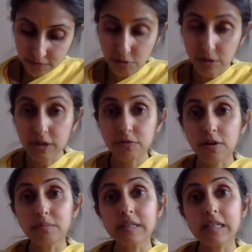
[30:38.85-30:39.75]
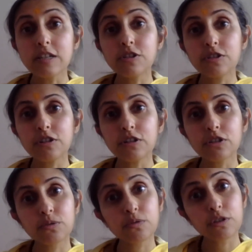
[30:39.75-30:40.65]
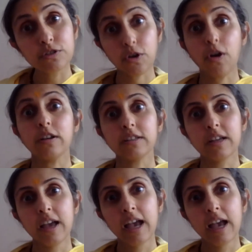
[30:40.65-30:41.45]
Flowing from teacher to the taught.